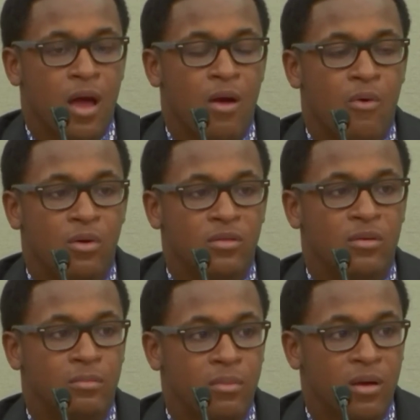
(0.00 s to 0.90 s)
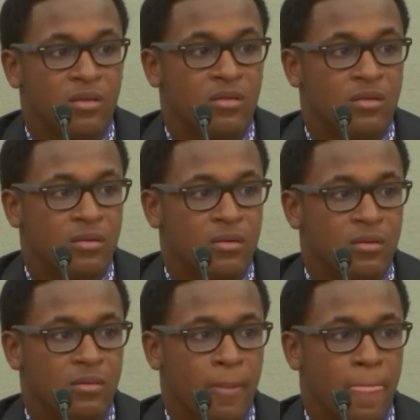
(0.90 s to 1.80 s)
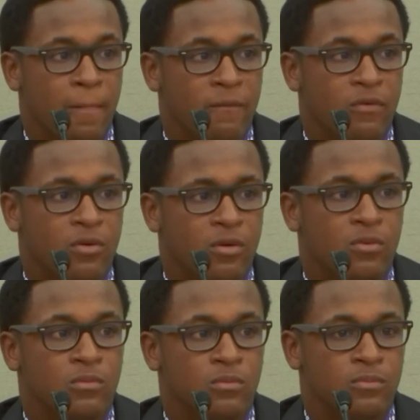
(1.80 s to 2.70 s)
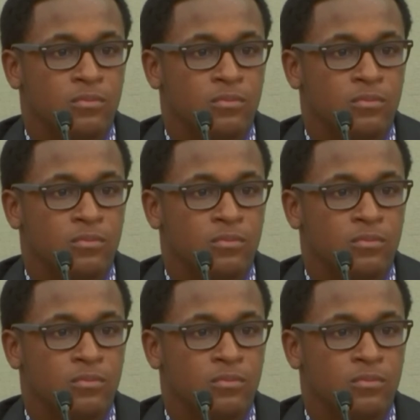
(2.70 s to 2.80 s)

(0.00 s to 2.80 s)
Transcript: I want the best for you